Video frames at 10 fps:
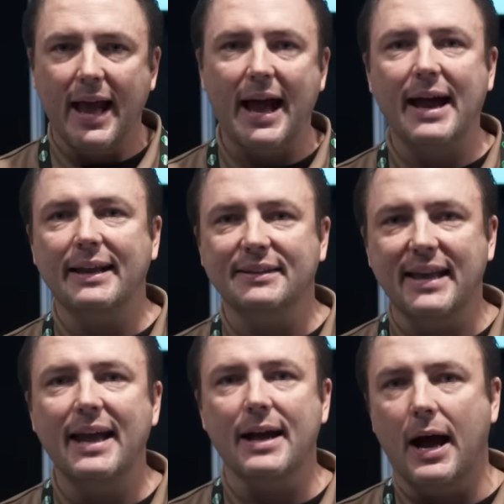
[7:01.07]
add a
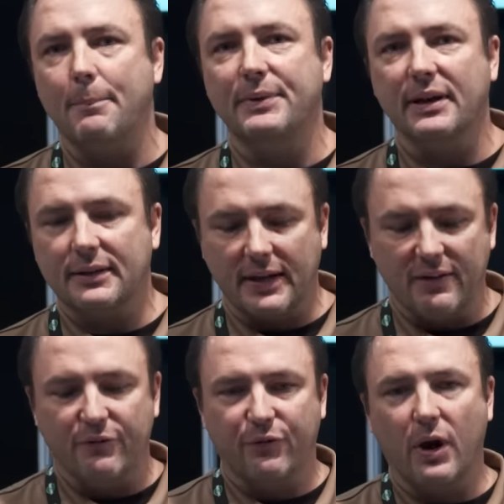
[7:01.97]
day optic
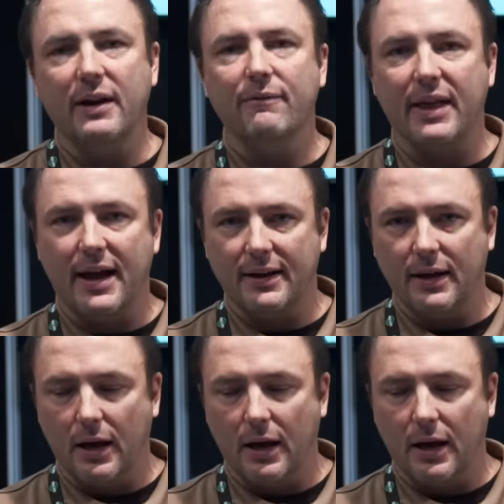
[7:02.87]
in front of that,